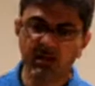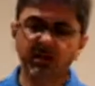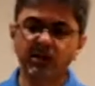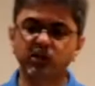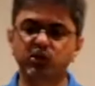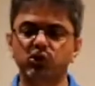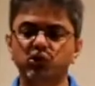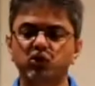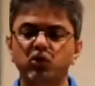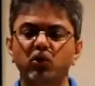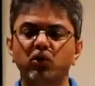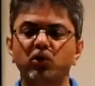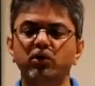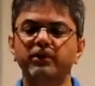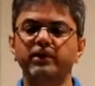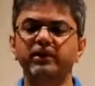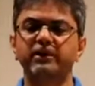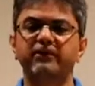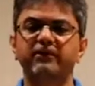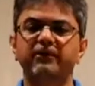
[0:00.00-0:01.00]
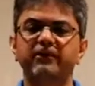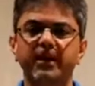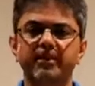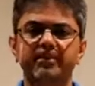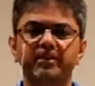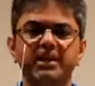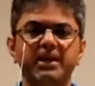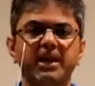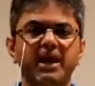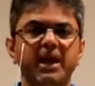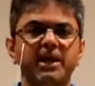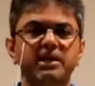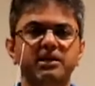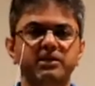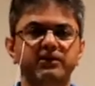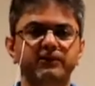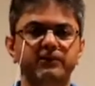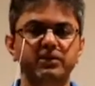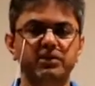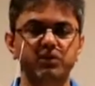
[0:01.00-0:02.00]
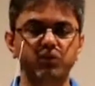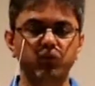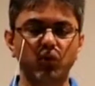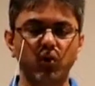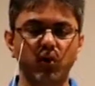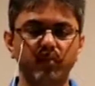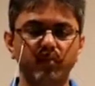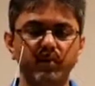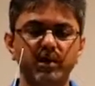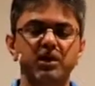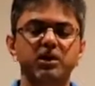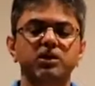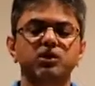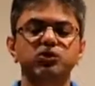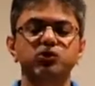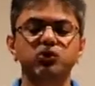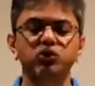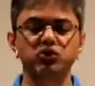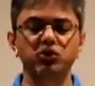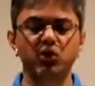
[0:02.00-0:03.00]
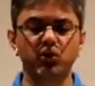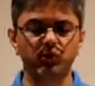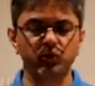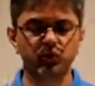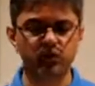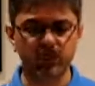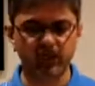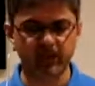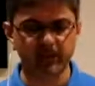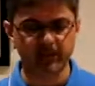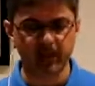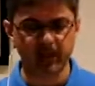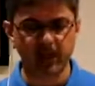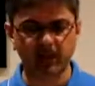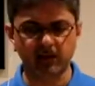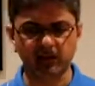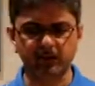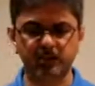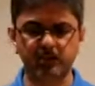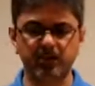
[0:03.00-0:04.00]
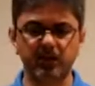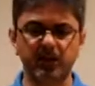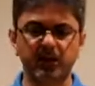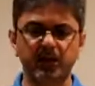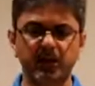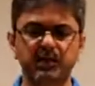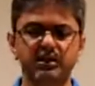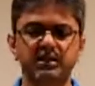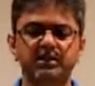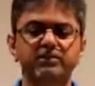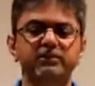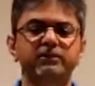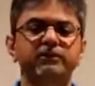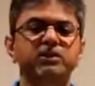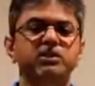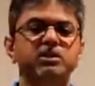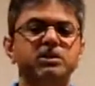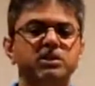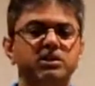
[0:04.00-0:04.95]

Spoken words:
Ensure that the fabric end of the swab does not touch anything else in terms of your